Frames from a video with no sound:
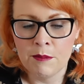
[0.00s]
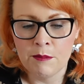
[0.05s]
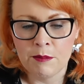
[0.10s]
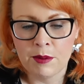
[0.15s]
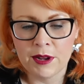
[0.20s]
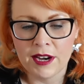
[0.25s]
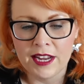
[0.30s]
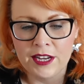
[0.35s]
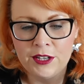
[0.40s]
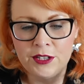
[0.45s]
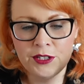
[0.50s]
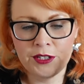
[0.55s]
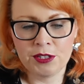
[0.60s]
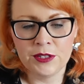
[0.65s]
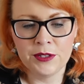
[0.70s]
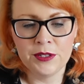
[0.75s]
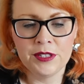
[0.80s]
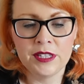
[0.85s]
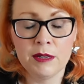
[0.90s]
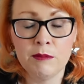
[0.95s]
but I
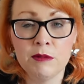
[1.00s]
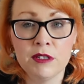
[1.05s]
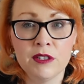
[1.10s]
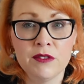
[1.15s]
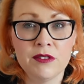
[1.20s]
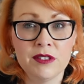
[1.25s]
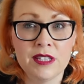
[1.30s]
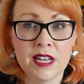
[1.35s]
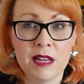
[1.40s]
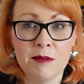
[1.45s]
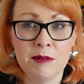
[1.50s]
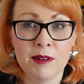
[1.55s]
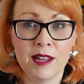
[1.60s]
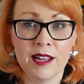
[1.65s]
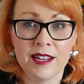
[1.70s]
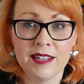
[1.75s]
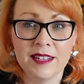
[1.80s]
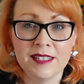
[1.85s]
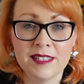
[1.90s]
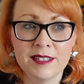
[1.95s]
do seem to have
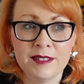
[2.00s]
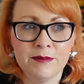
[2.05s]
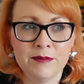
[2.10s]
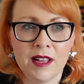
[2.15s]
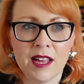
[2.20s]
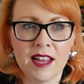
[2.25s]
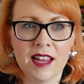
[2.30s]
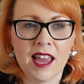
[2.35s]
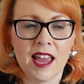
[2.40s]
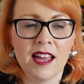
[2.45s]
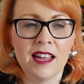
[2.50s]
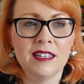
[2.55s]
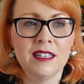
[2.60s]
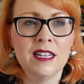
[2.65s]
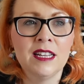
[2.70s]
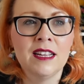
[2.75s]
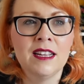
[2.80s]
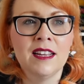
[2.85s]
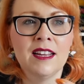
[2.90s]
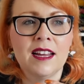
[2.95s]
stabilized again.